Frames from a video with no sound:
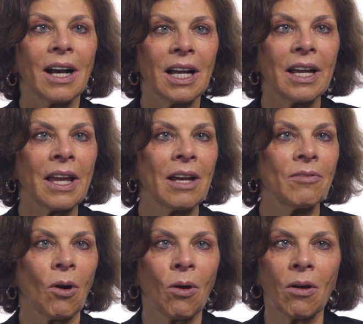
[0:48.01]

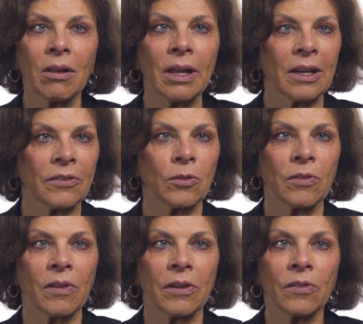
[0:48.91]
have all
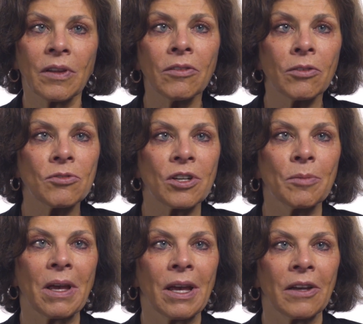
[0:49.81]
exercised
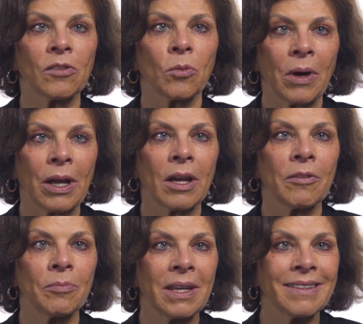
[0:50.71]
censorship as a way
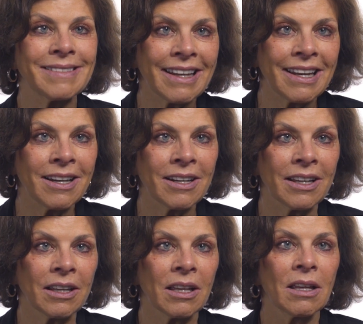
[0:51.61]
of
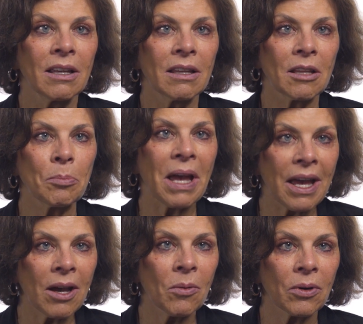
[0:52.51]
maintaining the
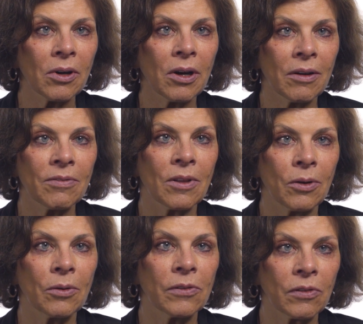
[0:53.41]
power of
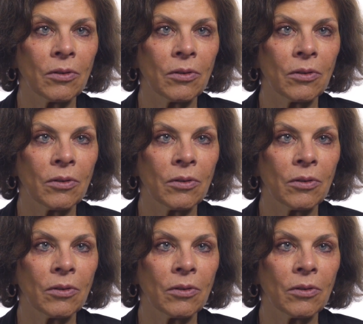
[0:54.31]
those